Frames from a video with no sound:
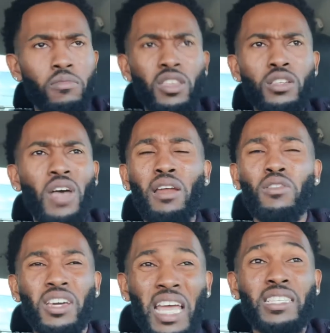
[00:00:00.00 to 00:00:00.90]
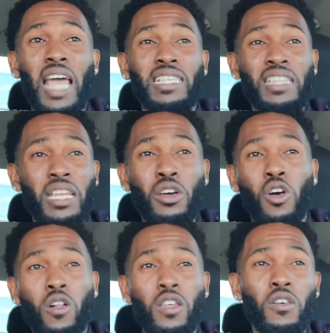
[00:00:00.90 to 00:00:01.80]
So I don't look at stats. I think
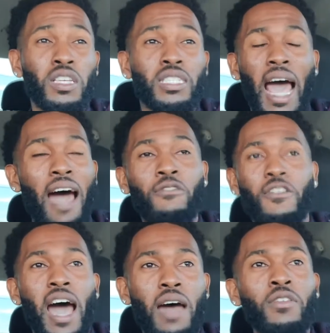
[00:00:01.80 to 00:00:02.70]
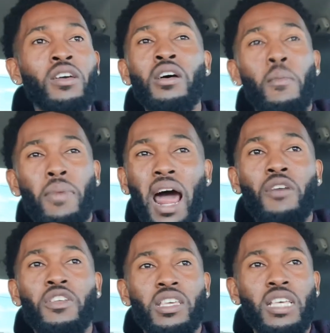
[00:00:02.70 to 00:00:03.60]
Nikola Jokic top 5, but I don't
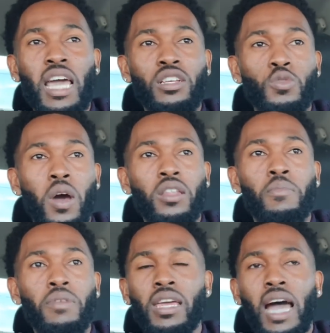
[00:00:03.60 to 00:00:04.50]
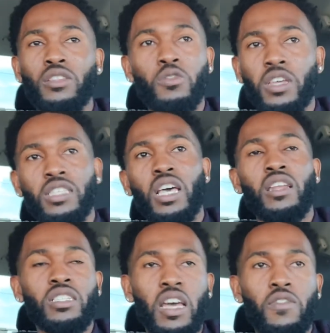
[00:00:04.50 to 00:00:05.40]
think he's ahead of Joel Embiid. I don't think he's ahead
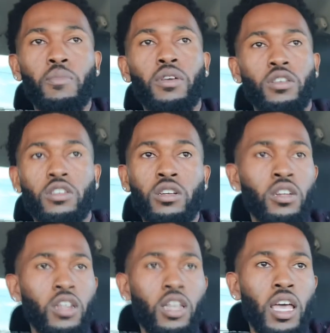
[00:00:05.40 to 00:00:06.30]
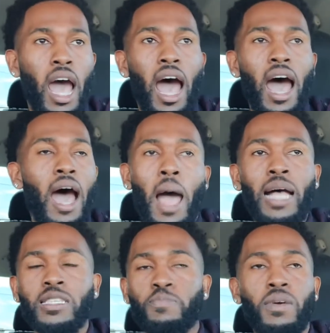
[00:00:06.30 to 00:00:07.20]
of Devin Booker. I'm
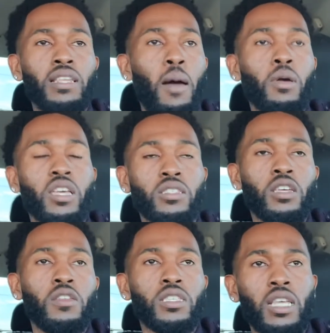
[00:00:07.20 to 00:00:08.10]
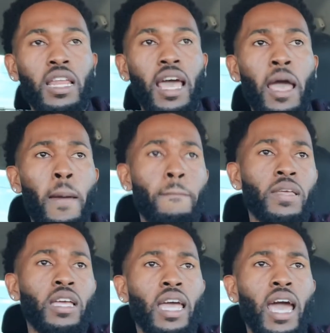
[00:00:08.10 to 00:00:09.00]
going to continue to say that.
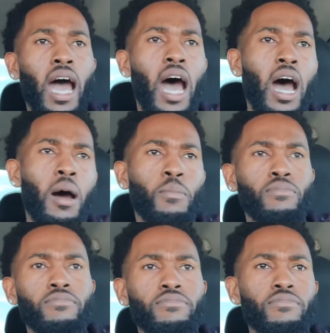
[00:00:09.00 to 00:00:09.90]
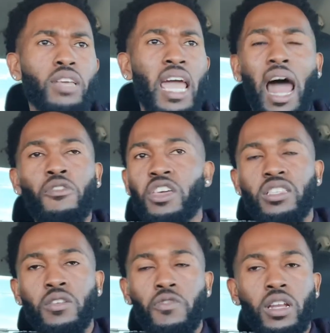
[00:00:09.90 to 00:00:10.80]
And I don't think
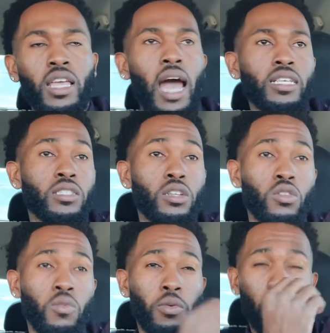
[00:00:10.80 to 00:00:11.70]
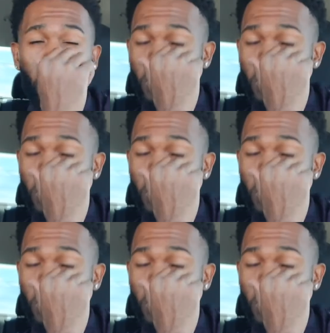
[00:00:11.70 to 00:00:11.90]
he's in front of Giannis Antetokounmpo.